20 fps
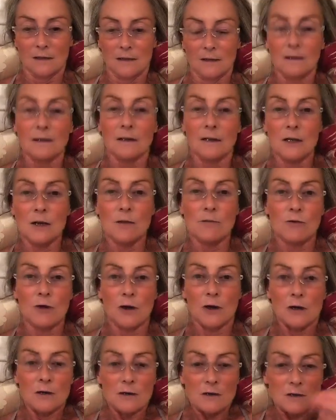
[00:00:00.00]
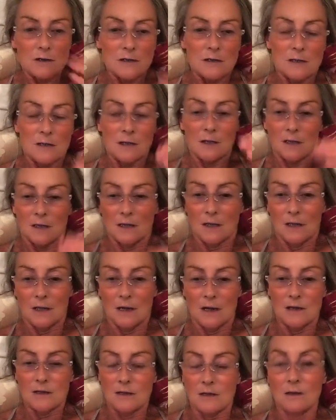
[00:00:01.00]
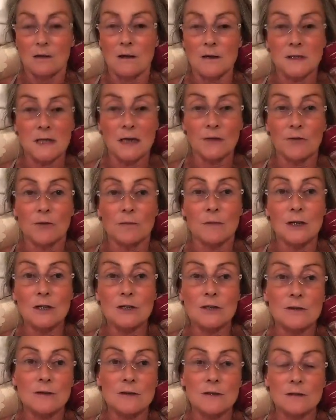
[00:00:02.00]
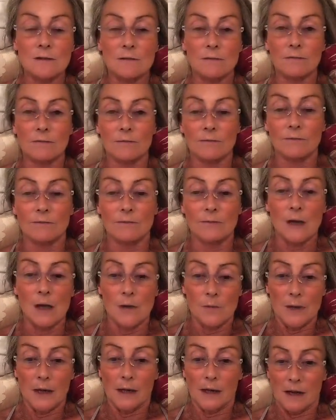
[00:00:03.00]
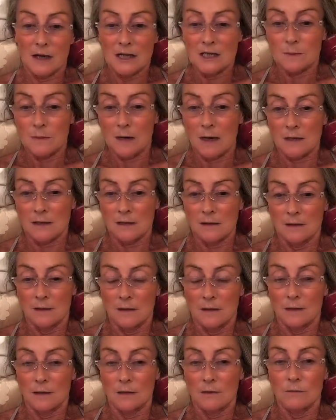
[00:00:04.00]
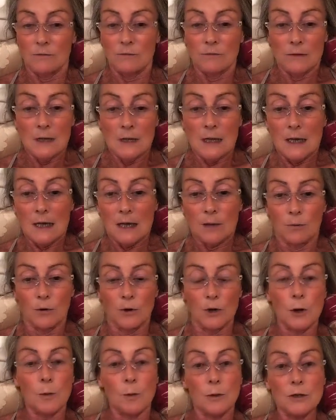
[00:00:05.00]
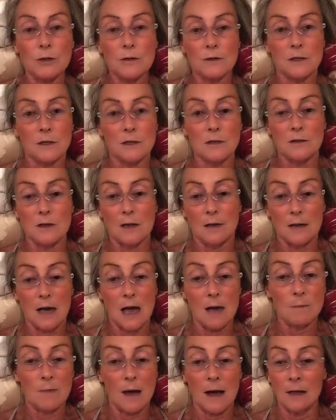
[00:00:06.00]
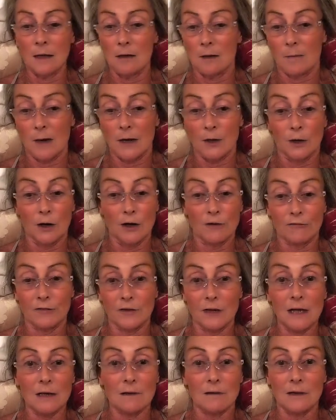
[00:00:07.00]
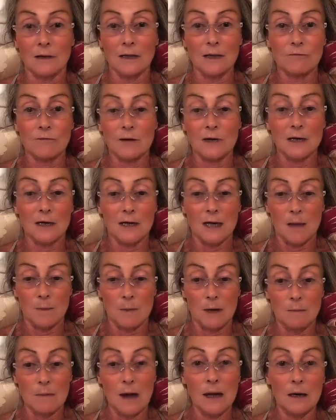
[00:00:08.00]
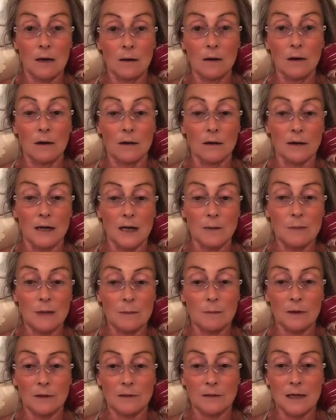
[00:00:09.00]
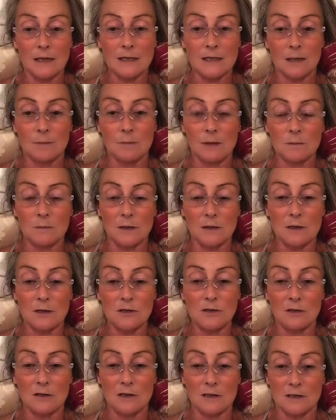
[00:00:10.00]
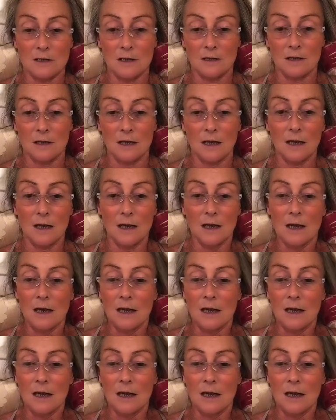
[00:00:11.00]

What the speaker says: You've got to just... So those affirmations on that aspect really work when you sit and mine are about half an hour every day. I mean, mine are long, hey, people. It takes commitment because you've got to sit there.